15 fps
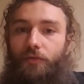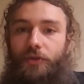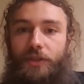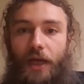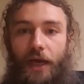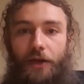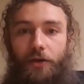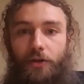
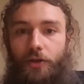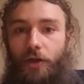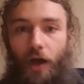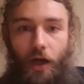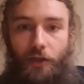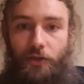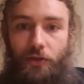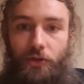retired
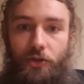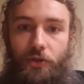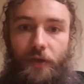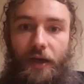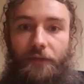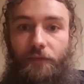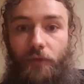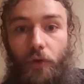doctors, you
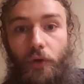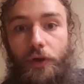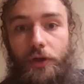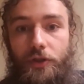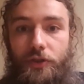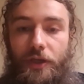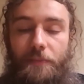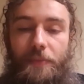have
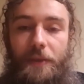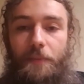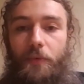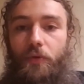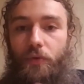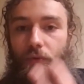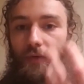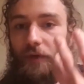lawyers, you have
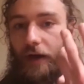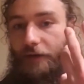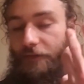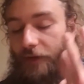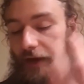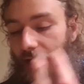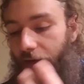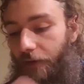people who have
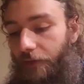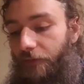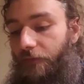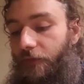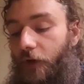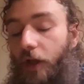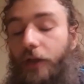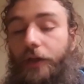
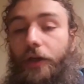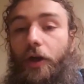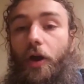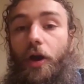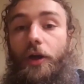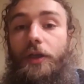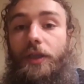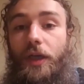fallen on
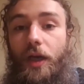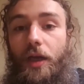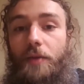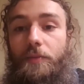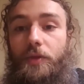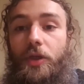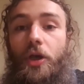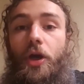hard
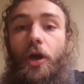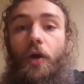times,